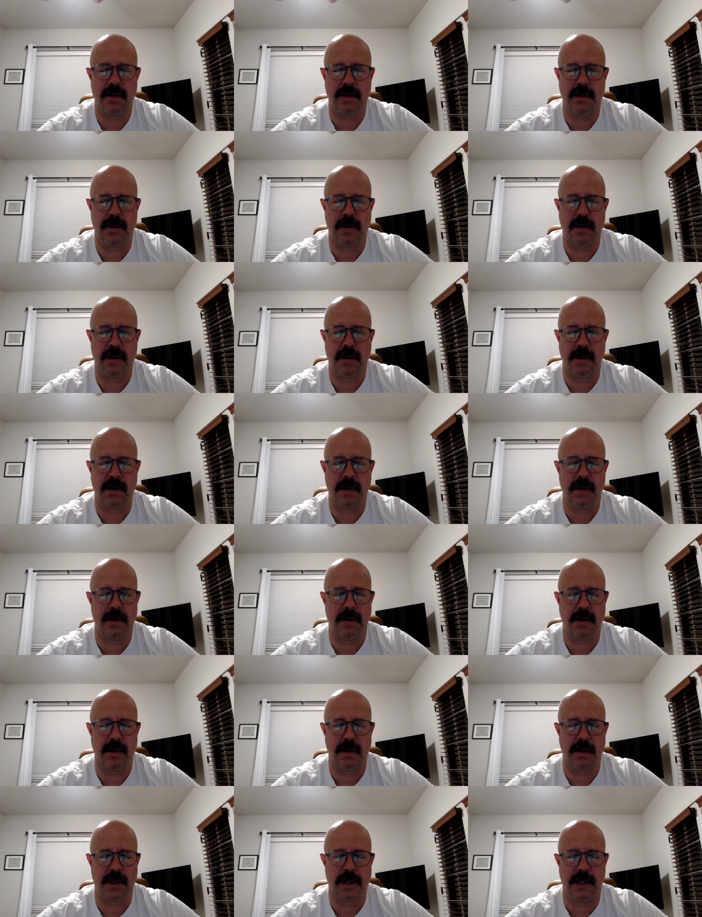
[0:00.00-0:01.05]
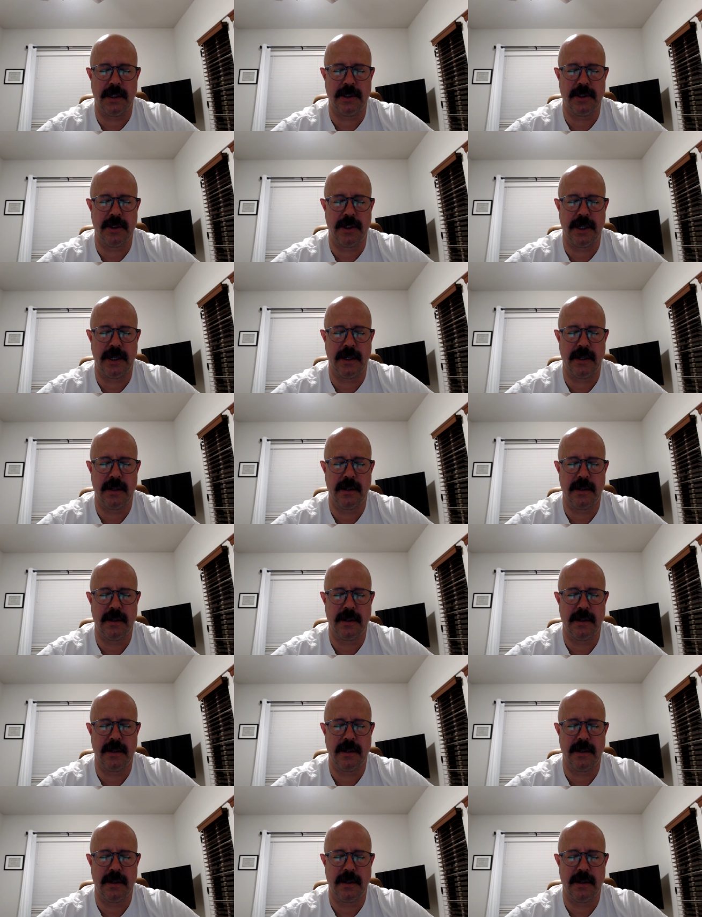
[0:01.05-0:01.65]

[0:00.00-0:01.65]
our, our country?